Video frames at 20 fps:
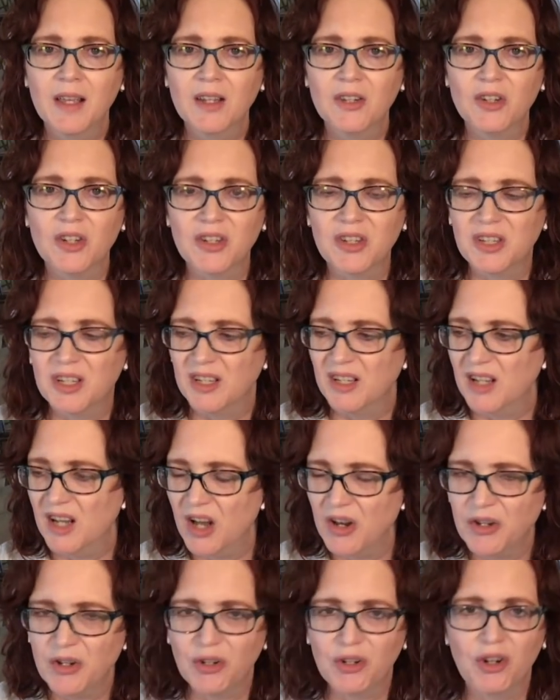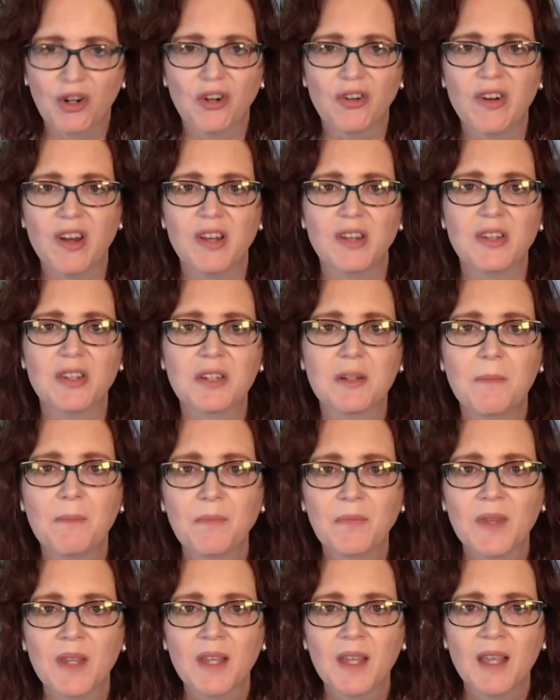Just undercurrents.
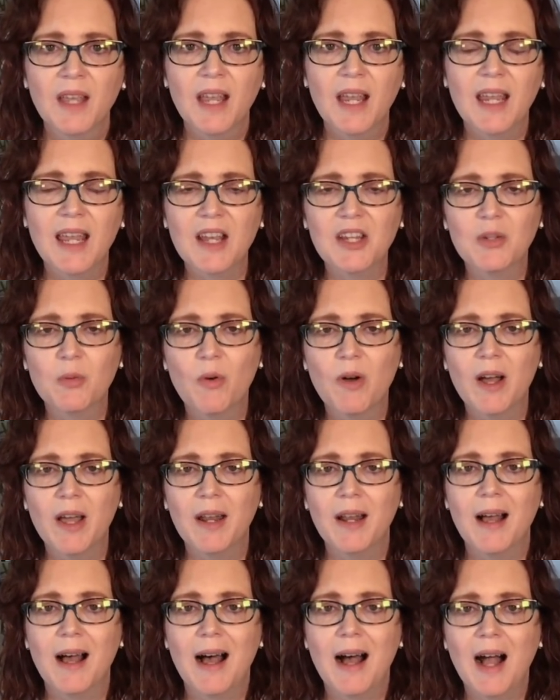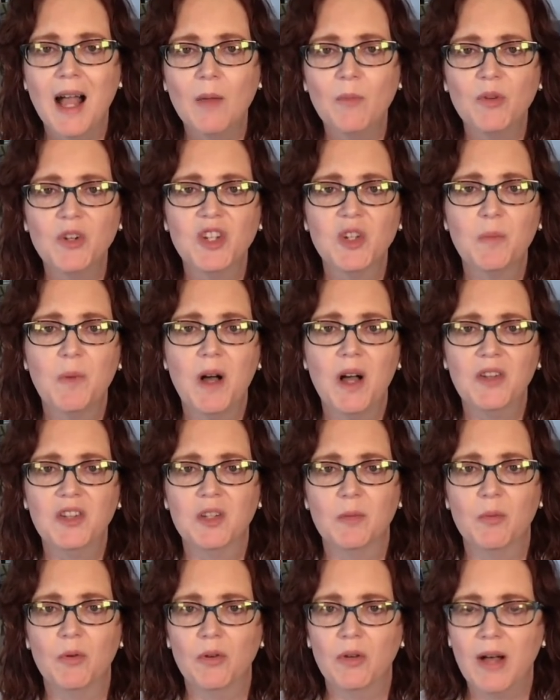Guess what? I'm
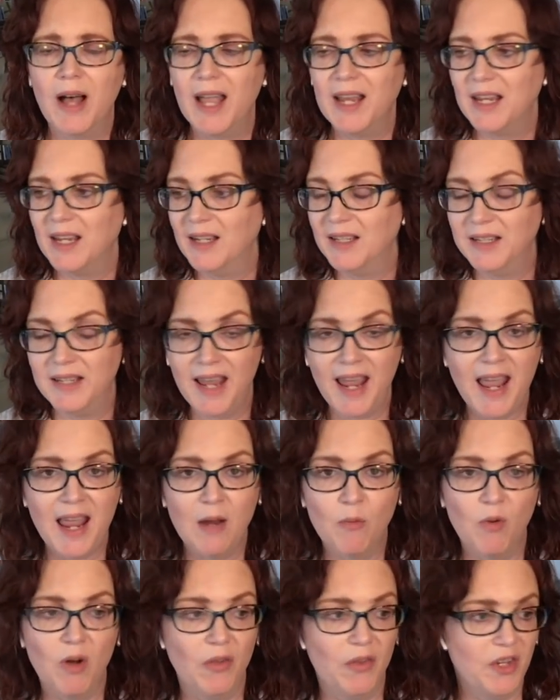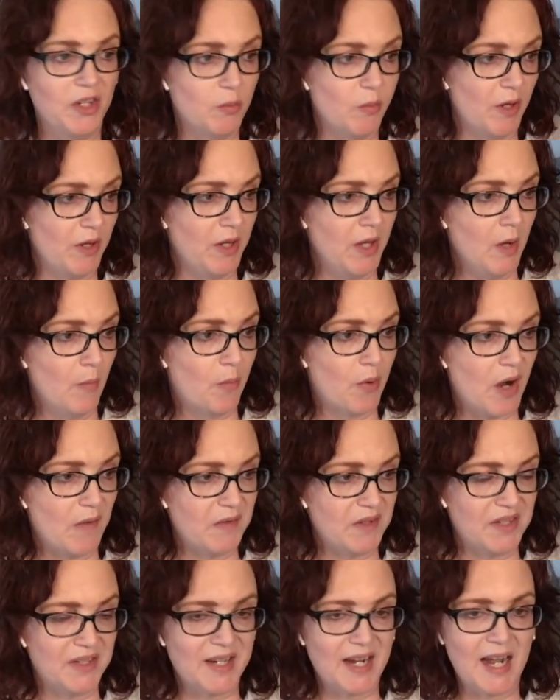responsible. I can say, well, this one
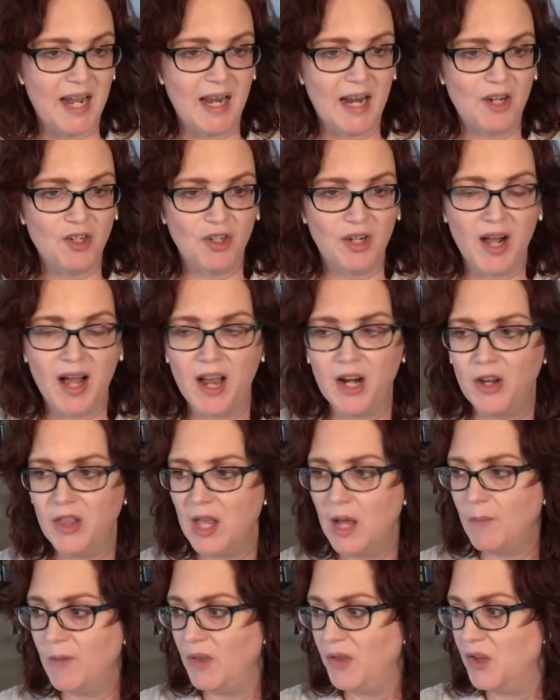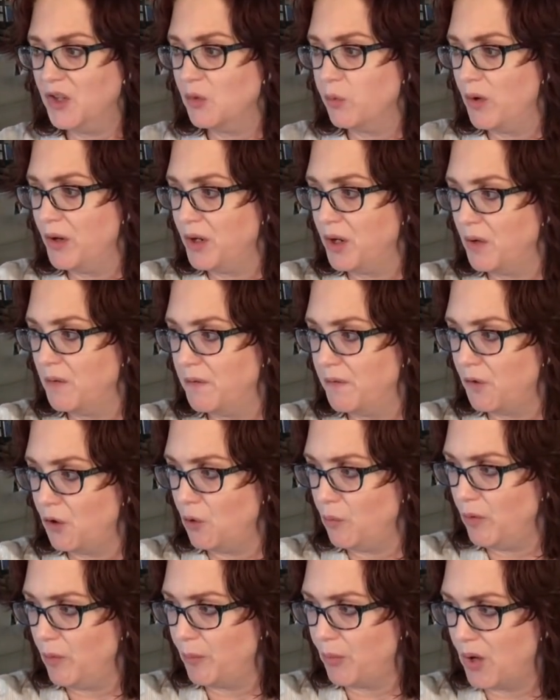prophesied I should hire them, and this one
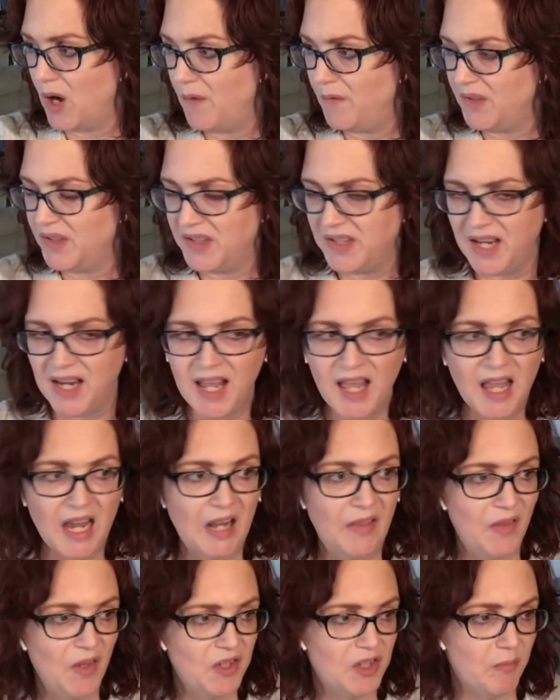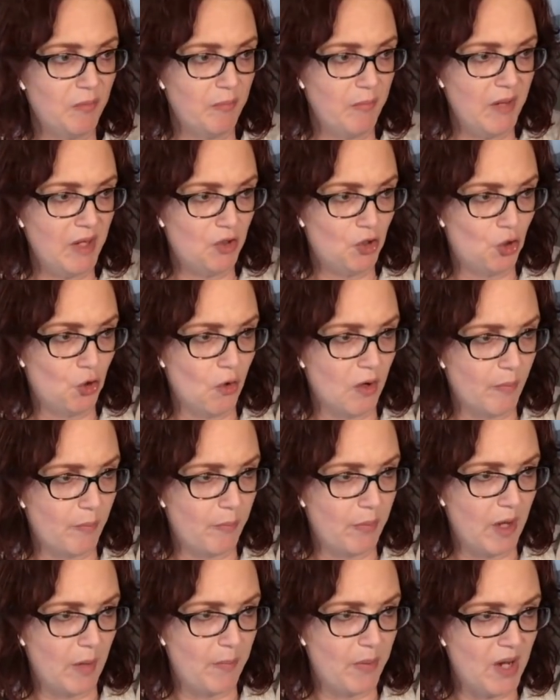confirmed the prophecy, and this mature
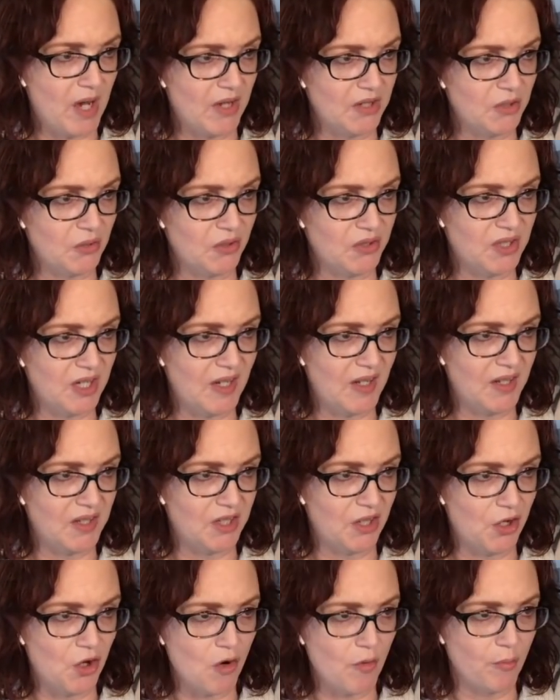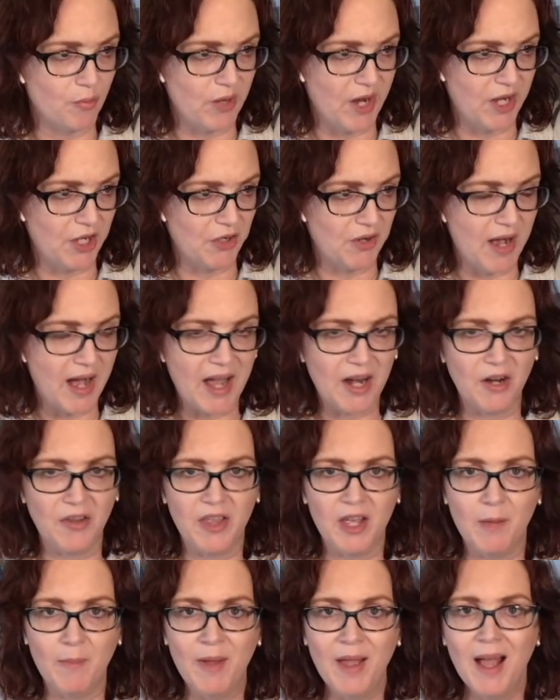apostle said this is a no-brainer, hire
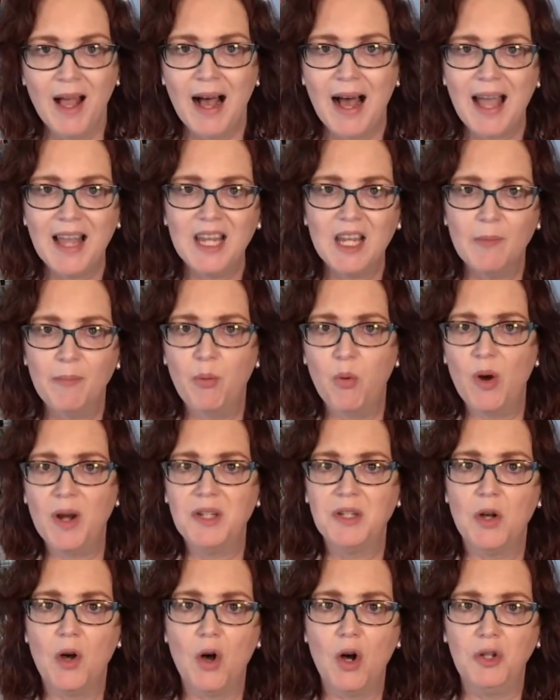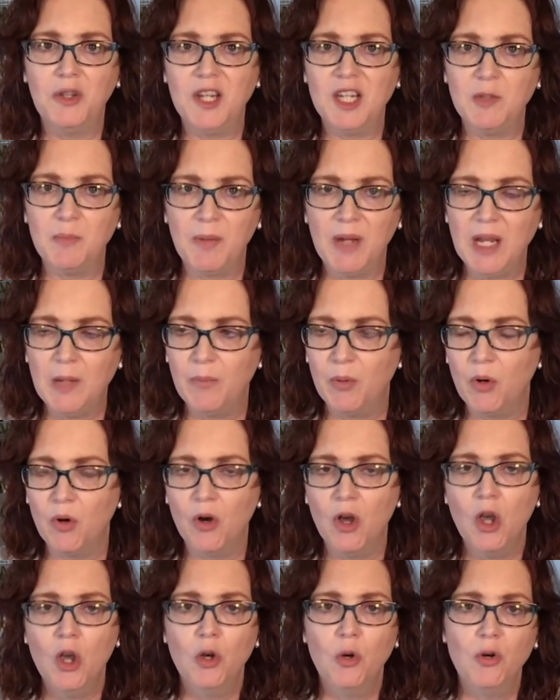them. I can point to all these
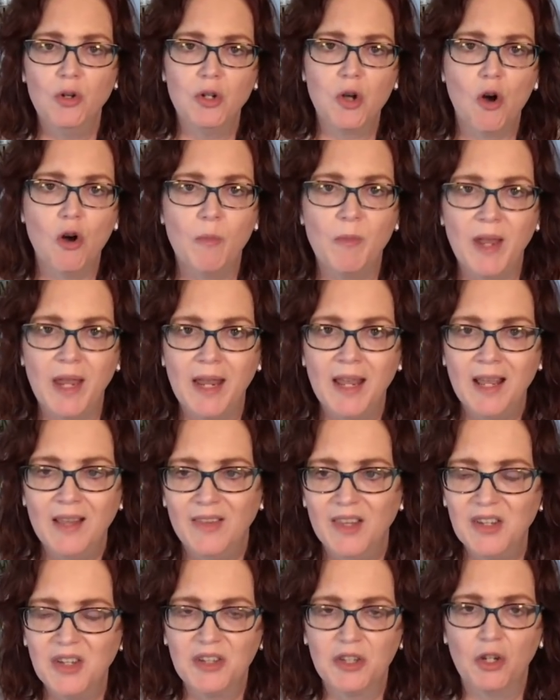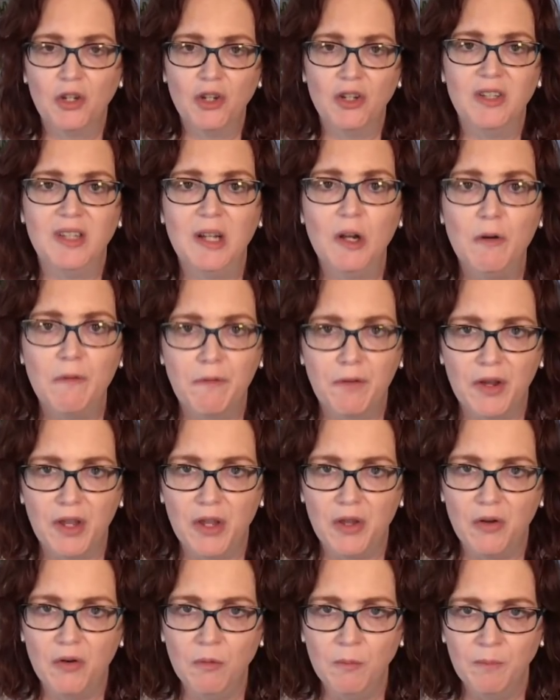people who told me this is a good deal for
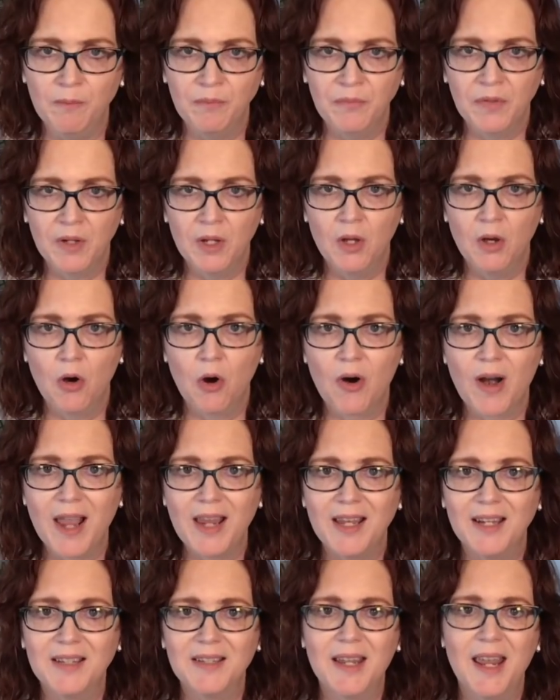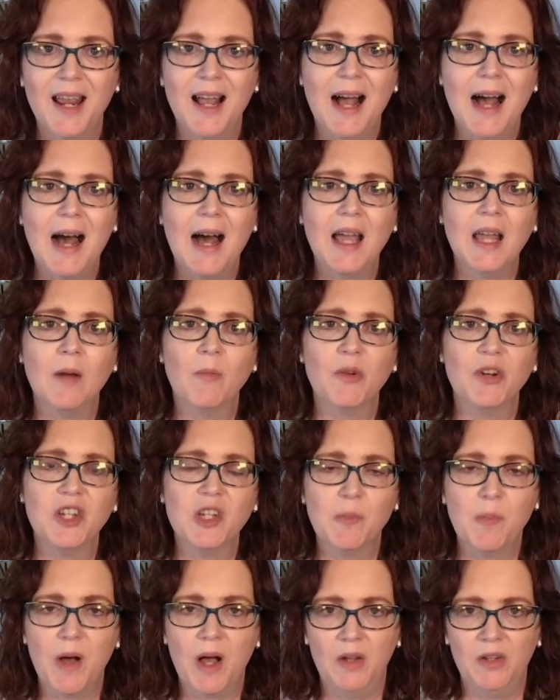you, or I could say I am
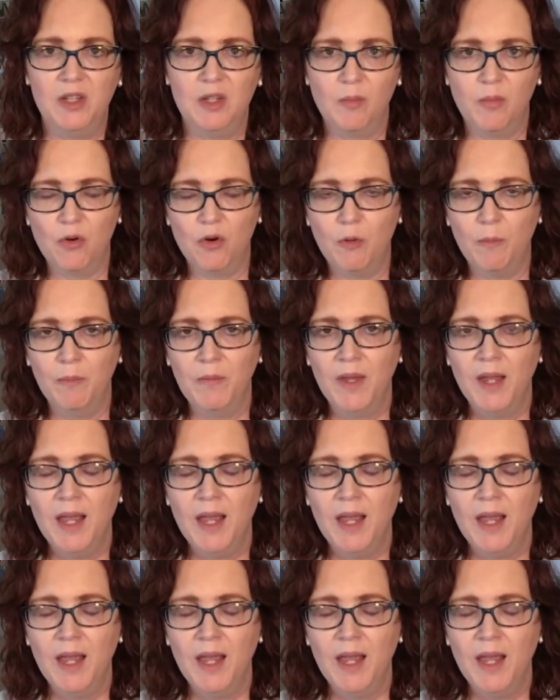responsible.